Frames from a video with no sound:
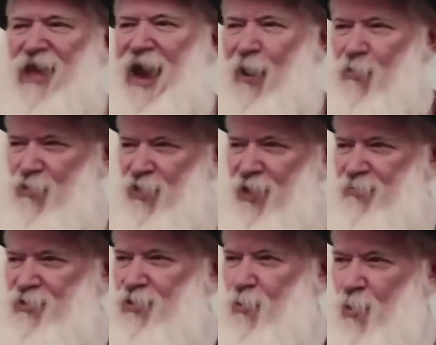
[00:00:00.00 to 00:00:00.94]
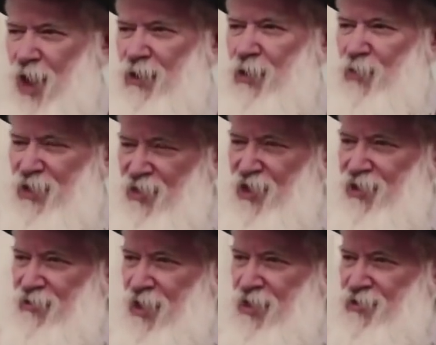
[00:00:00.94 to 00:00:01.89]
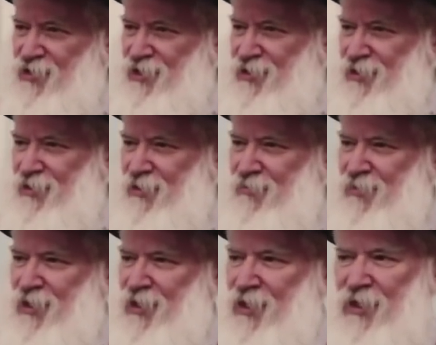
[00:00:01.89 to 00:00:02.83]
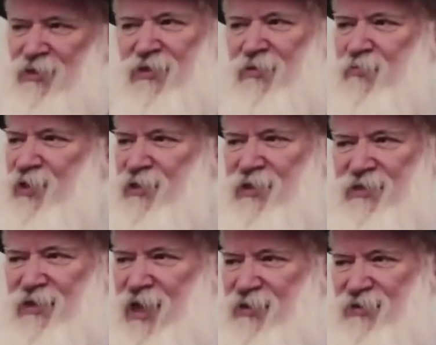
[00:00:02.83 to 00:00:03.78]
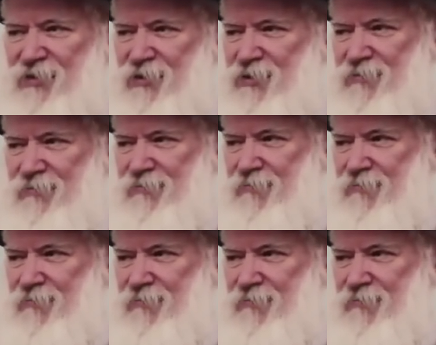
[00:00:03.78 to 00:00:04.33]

allow them to wallow in their narcissism? Is going to be a disaster